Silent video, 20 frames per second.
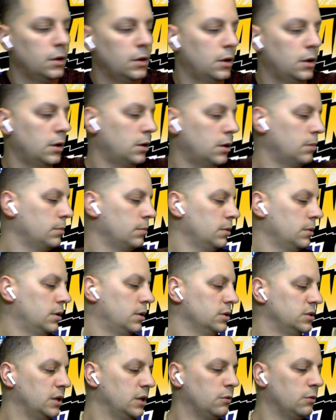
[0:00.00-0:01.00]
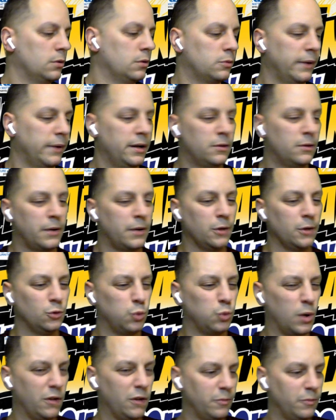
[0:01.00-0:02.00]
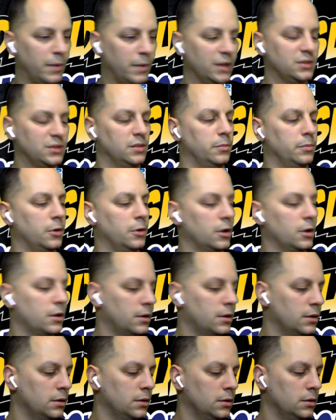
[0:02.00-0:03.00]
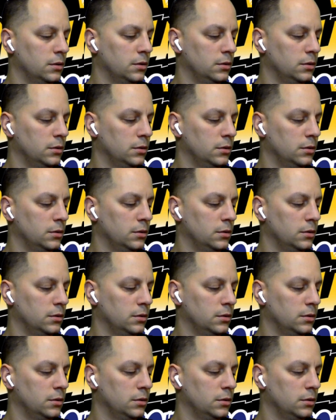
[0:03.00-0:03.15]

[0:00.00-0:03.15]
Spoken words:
Because they were right around 12 bucks a book.